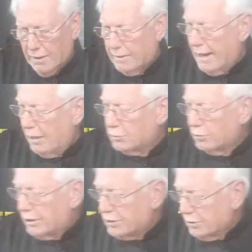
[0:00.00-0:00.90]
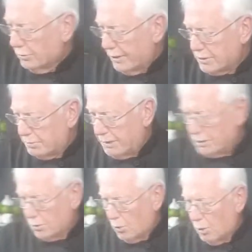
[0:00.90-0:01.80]
Now, traditional recipes
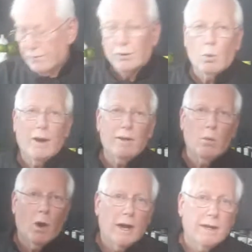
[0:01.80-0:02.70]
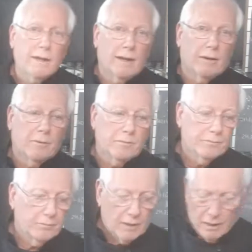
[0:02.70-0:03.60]
will call for white wine now.
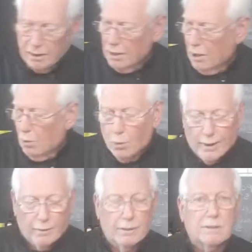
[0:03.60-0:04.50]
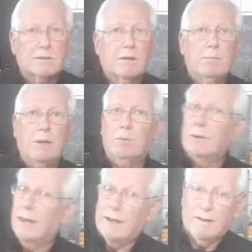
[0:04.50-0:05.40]
Well, some people
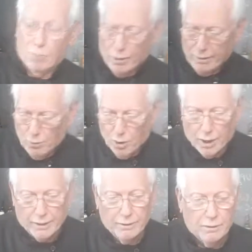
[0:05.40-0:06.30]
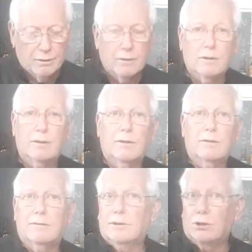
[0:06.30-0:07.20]
can't have white wine,
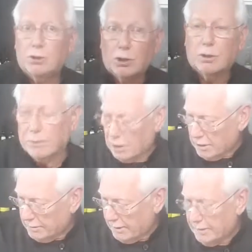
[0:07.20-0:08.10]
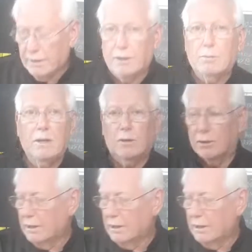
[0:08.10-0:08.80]
the sugar content in a meal.